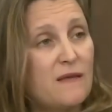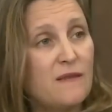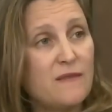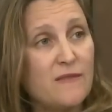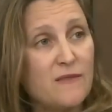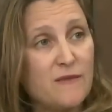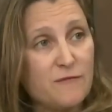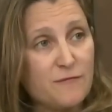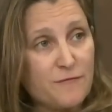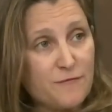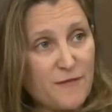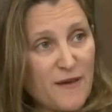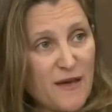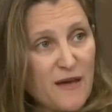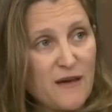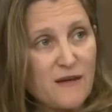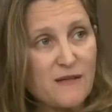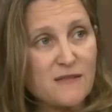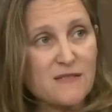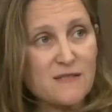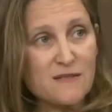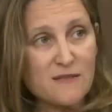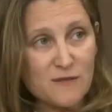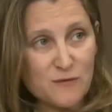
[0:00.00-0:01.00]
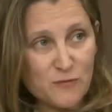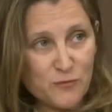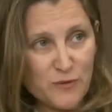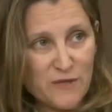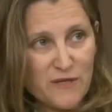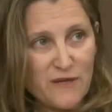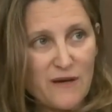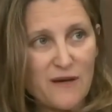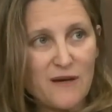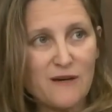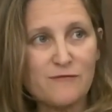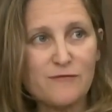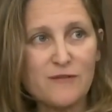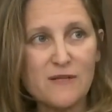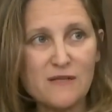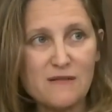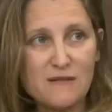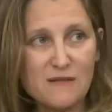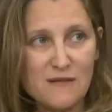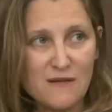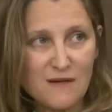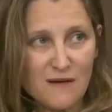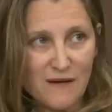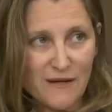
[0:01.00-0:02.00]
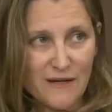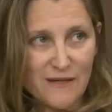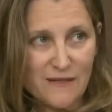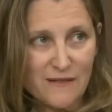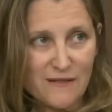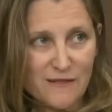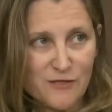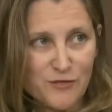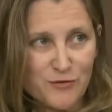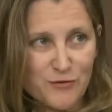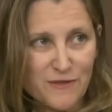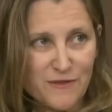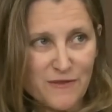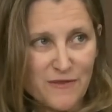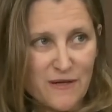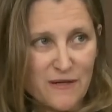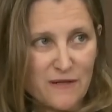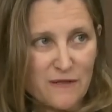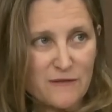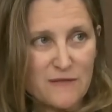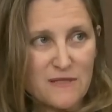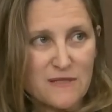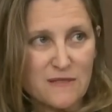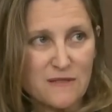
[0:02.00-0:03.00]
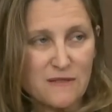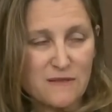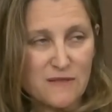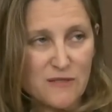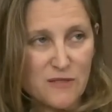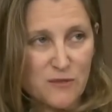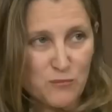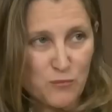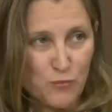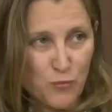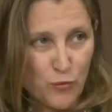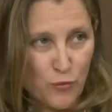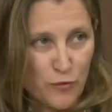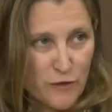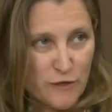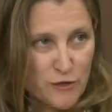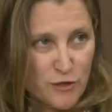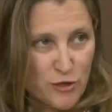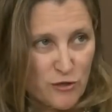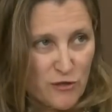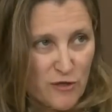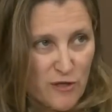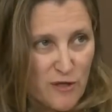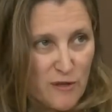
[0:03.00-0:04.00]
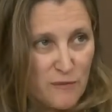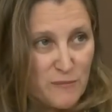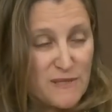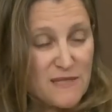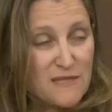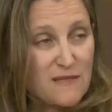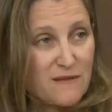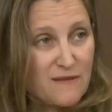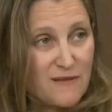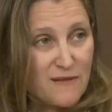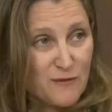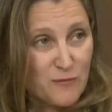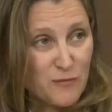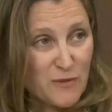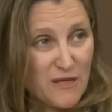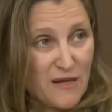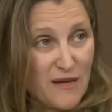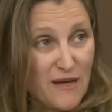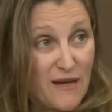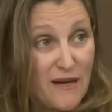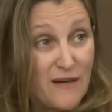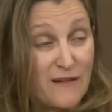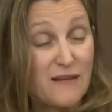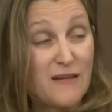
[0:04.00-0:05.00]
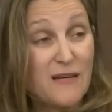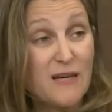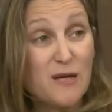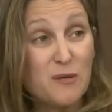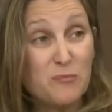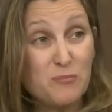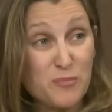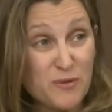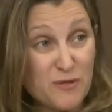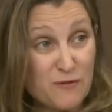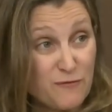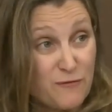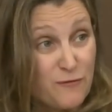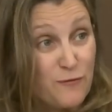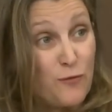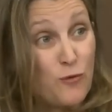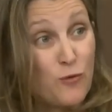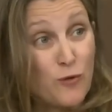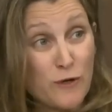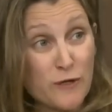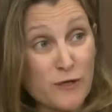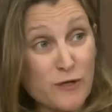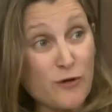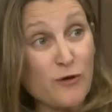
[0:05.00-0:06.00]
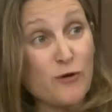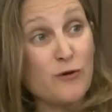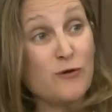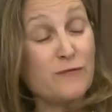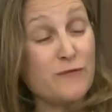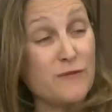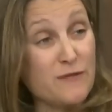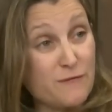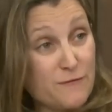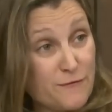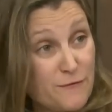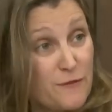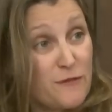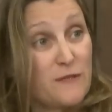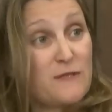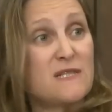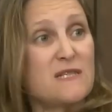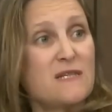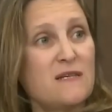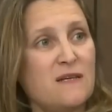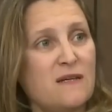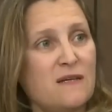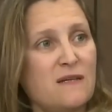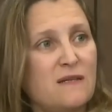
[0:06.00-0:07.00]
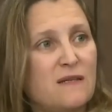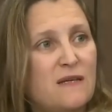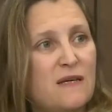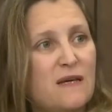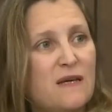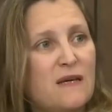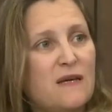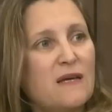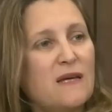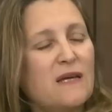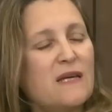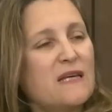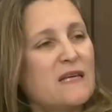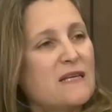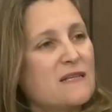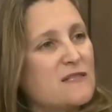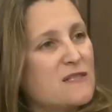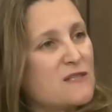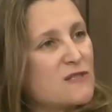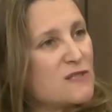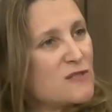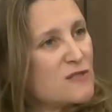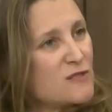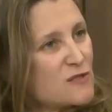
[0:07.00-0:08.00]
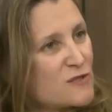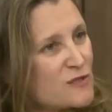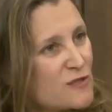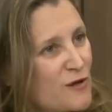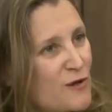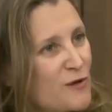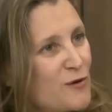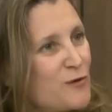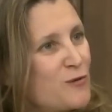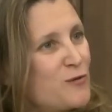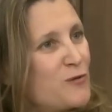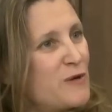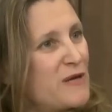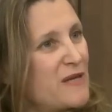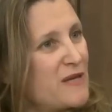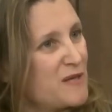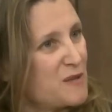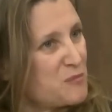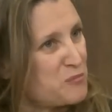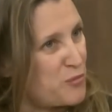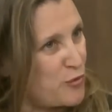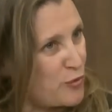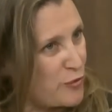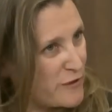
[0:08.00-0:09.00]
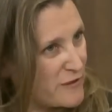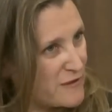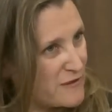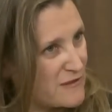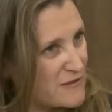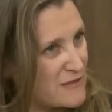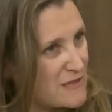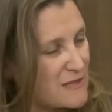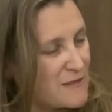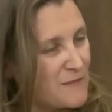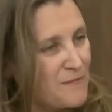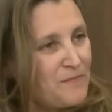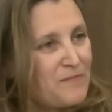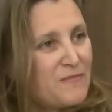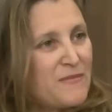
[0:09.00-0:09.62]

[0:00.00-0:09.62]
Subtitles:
The fact that we have 900,000 more jobs than we had before COVID first hit is so important.